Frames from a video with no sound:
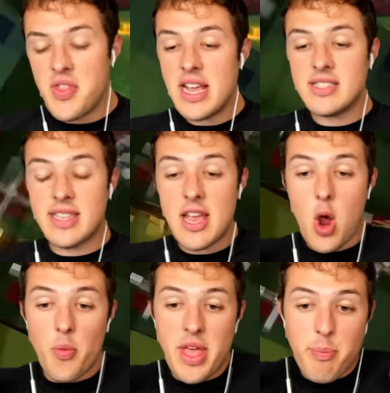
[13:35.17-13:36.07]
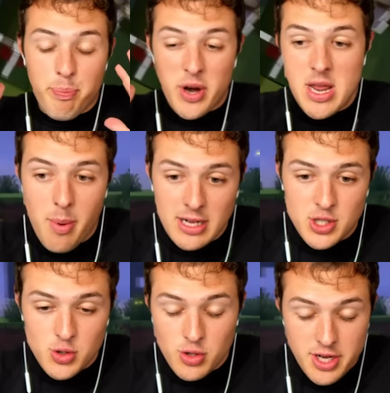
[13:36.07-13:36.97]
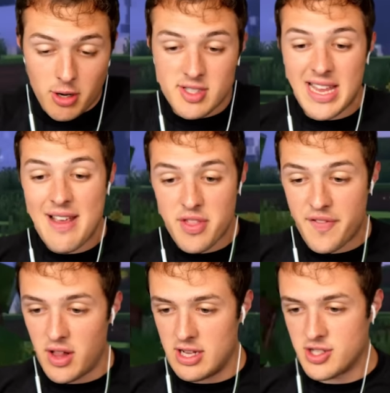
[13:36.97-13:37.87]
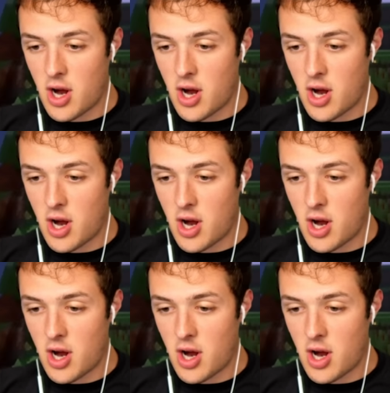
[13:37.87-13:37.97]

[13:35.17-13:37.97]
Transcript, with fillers: They they they pretty much, you know, saved the village